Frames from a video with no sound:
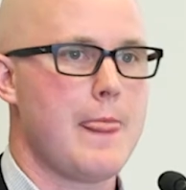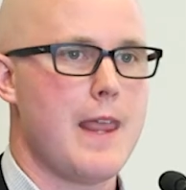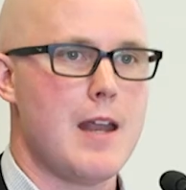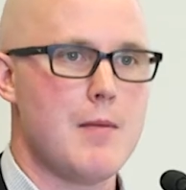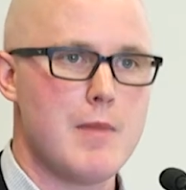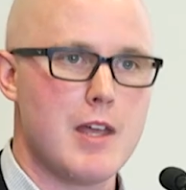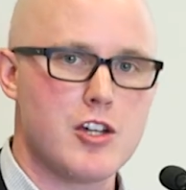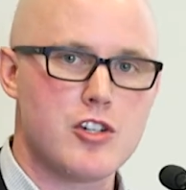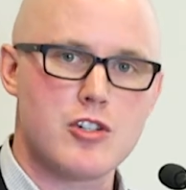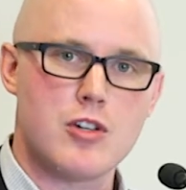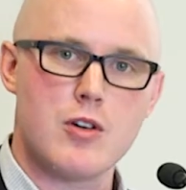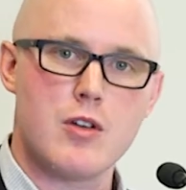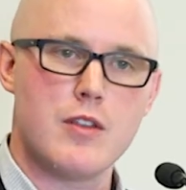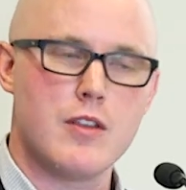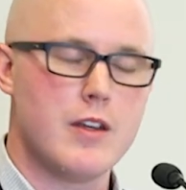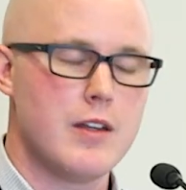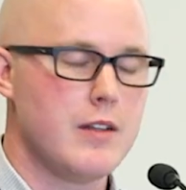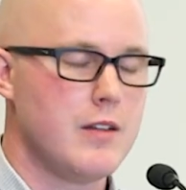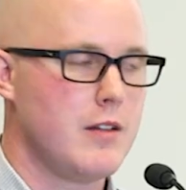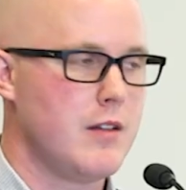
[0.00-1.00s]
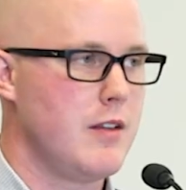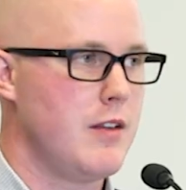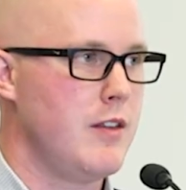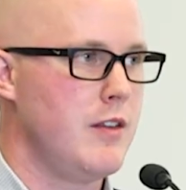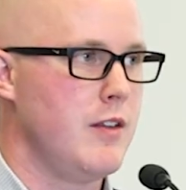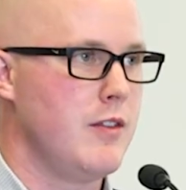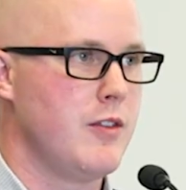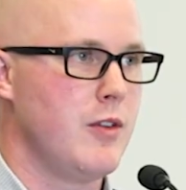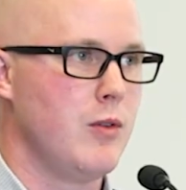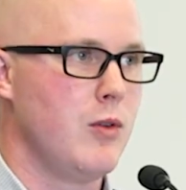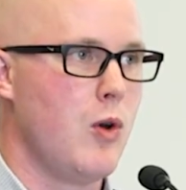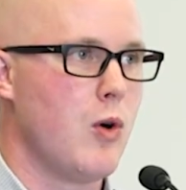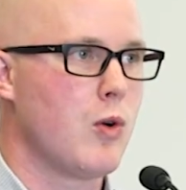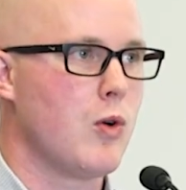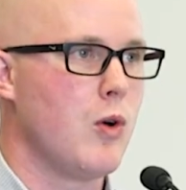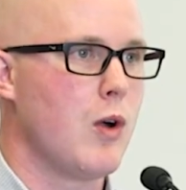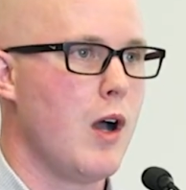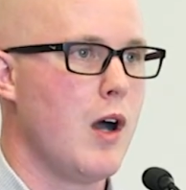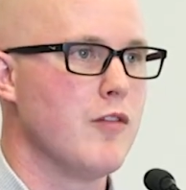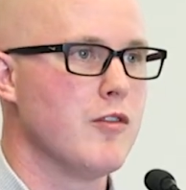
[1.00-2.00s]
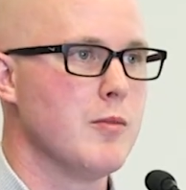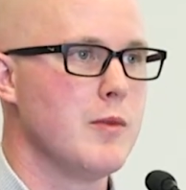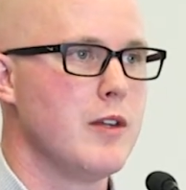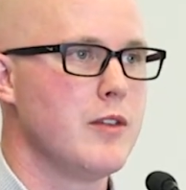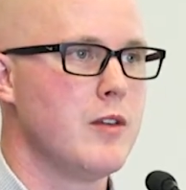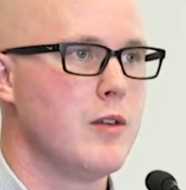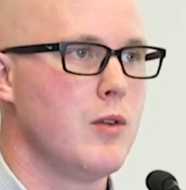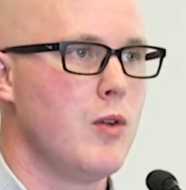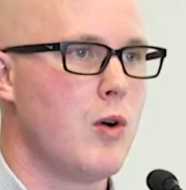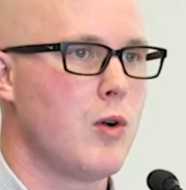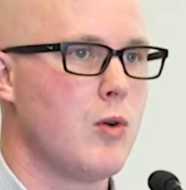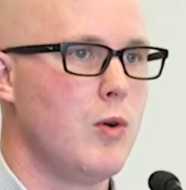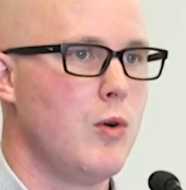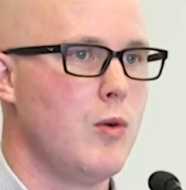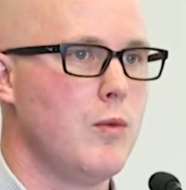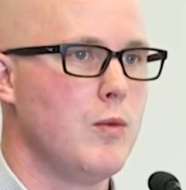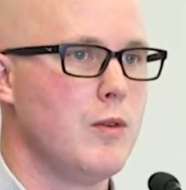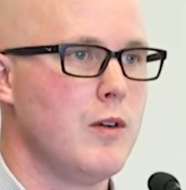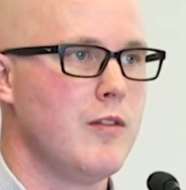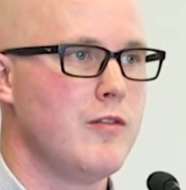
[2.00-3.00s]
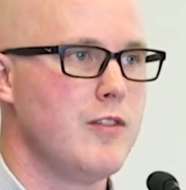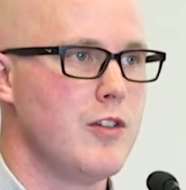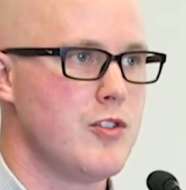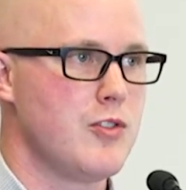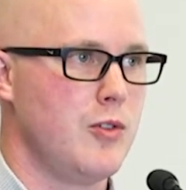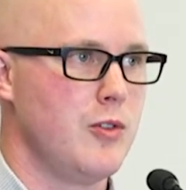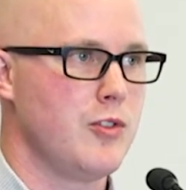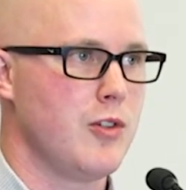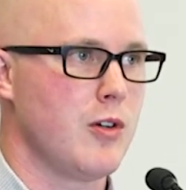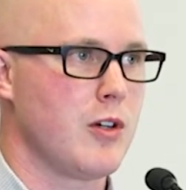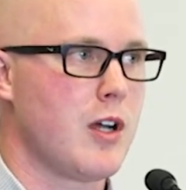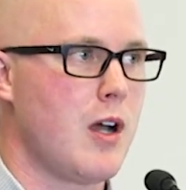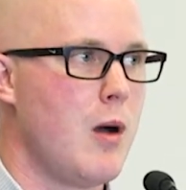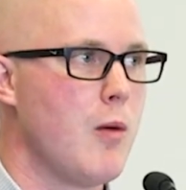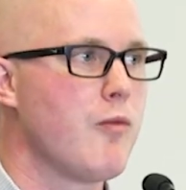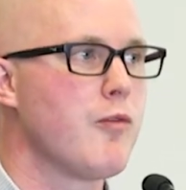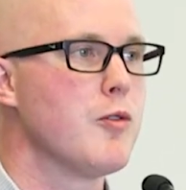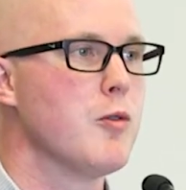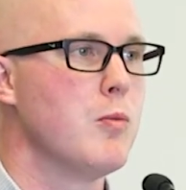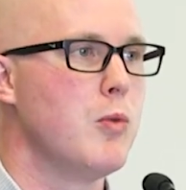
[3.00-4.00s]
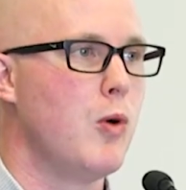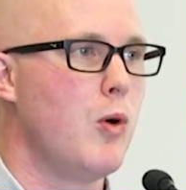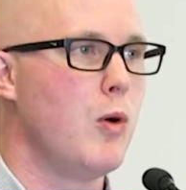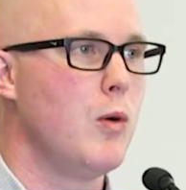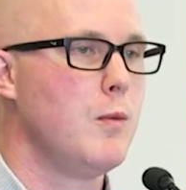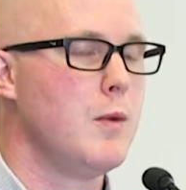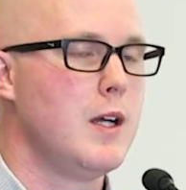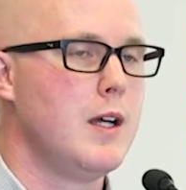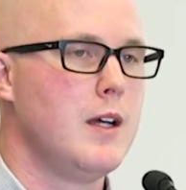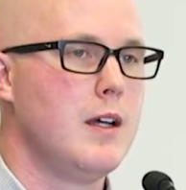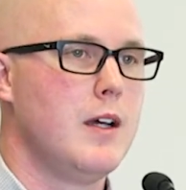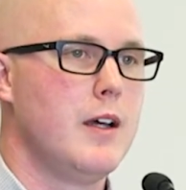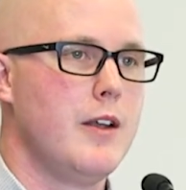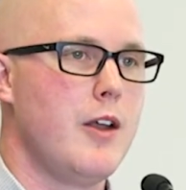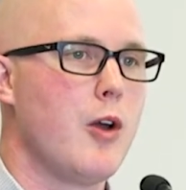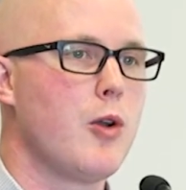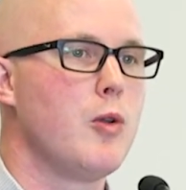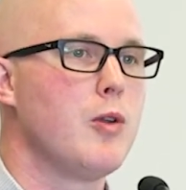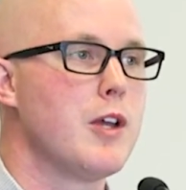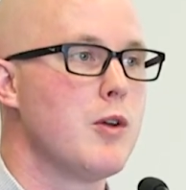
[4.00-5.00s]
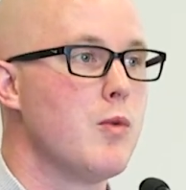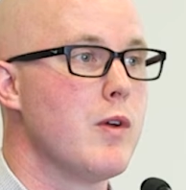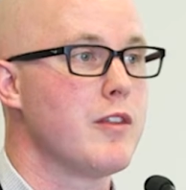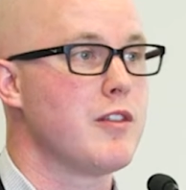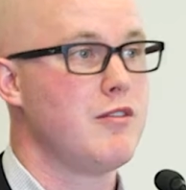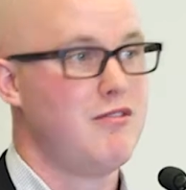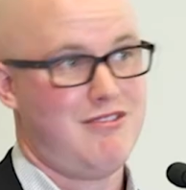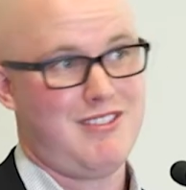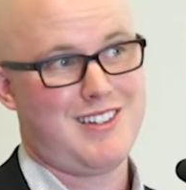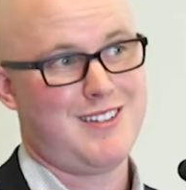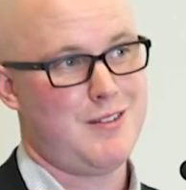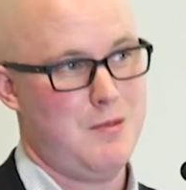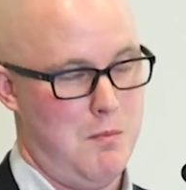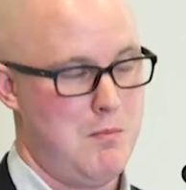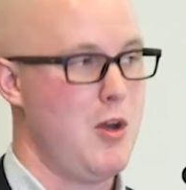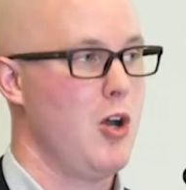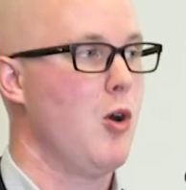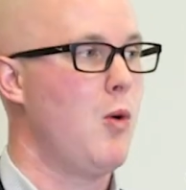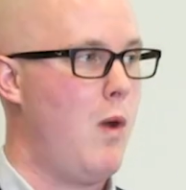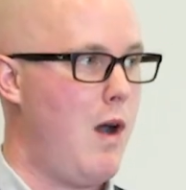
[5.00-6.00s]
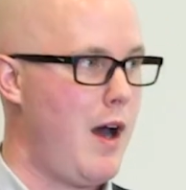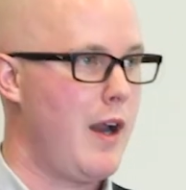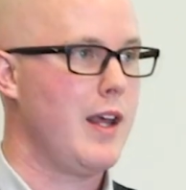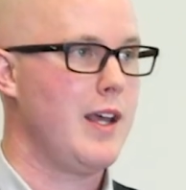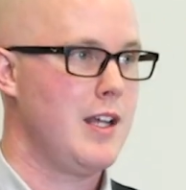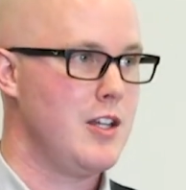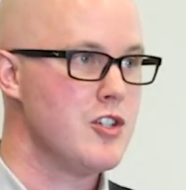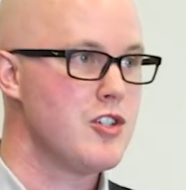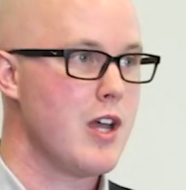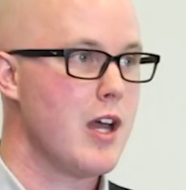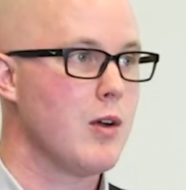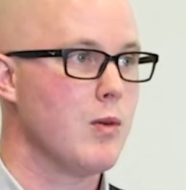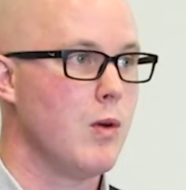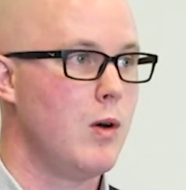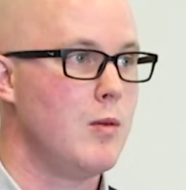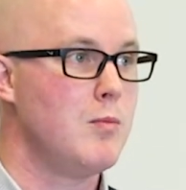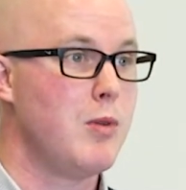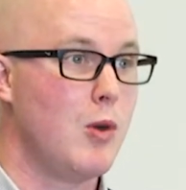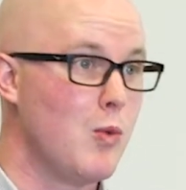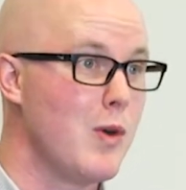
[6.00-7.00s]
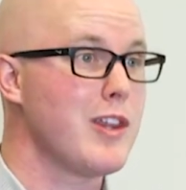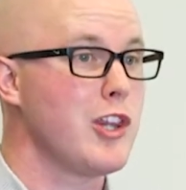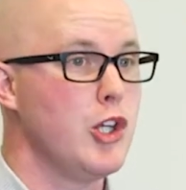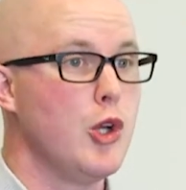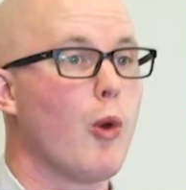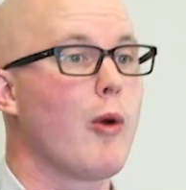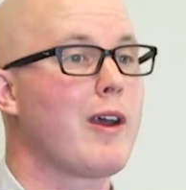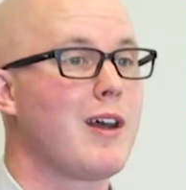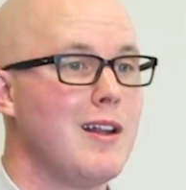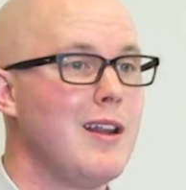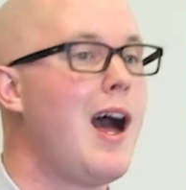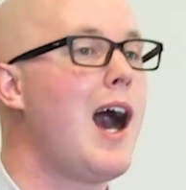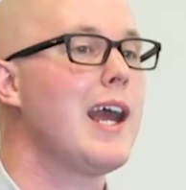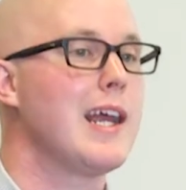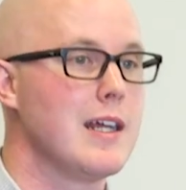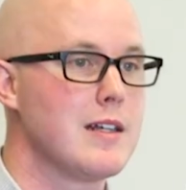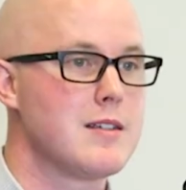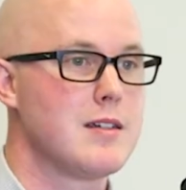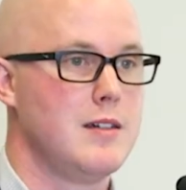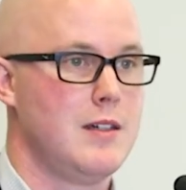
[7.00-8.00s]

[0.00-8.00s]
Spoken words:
and make sure that the local government, the local officials are comfortable not only with marijuana in general, but with your client.